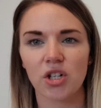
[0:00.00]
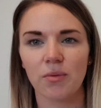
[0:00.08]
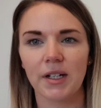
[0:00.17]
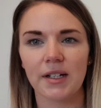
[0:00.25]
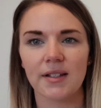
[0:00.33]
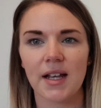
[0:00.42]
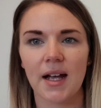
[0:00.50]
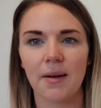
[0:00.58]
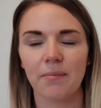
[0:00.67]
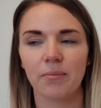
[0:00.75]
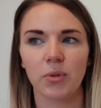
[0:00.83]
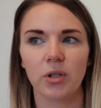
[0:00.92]
2 in at a
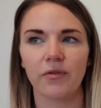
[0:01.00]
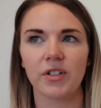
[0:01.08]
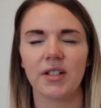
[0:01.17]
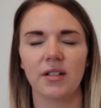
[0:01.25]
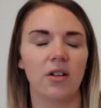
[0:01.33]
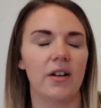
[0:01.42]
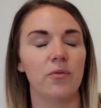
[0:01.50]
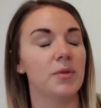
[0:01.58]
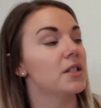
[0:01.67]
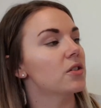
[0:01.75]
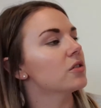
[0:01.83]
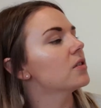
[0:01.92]
time. But obviously not
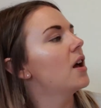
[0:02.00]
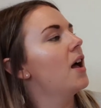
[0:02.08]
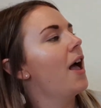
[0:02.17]
everybody does.